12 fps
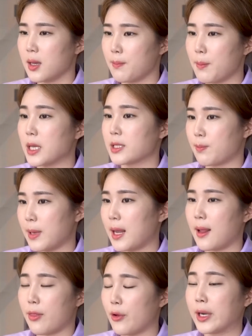must
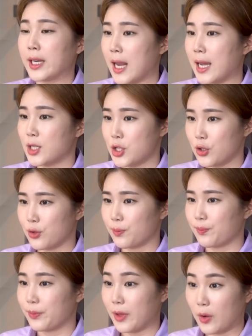be 39 too,
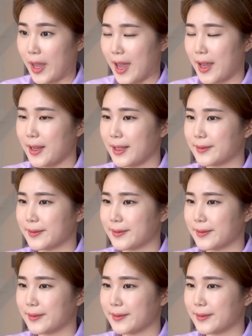okay?